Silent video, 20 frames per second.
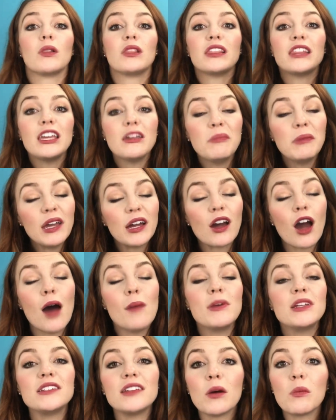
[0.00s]
Leave me a
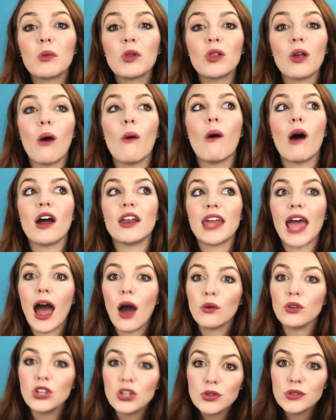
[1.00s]
comment down below on
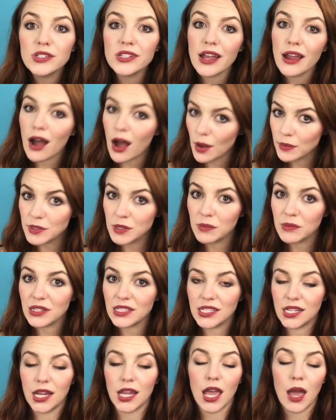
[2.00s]
how you stay
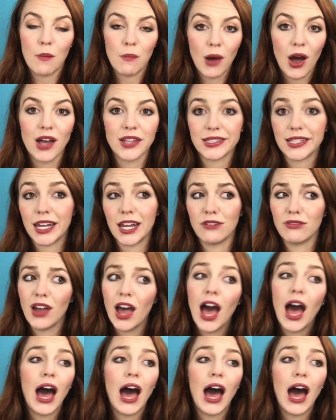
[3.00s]
optimistic and positive.